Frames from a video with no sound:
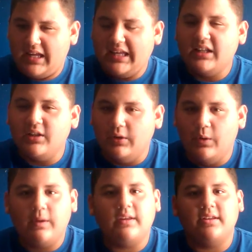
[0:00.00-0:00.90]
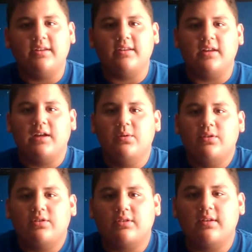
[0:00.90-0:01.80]
it Lewis, it
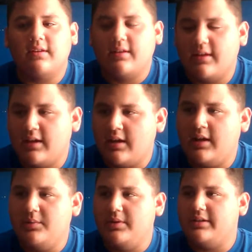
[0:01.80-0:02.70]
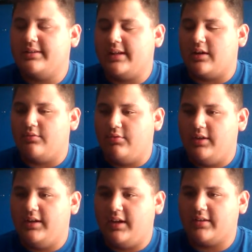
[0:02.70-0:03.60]
was he was like a
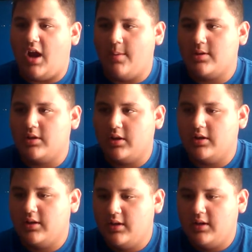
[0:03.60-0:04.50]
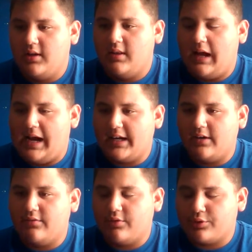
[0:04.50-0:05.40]
really nice commenter. I
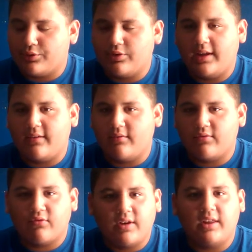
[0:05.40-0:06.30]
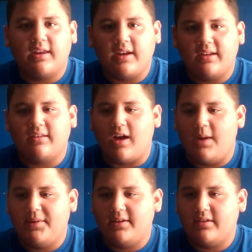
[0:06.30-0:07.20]
got like really nice
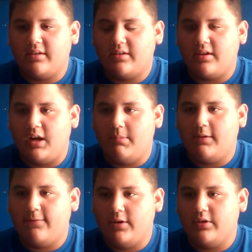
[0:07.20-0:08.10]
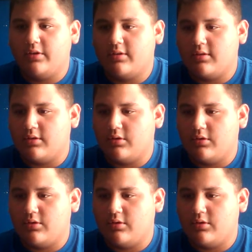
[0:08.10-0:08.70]
comments on my first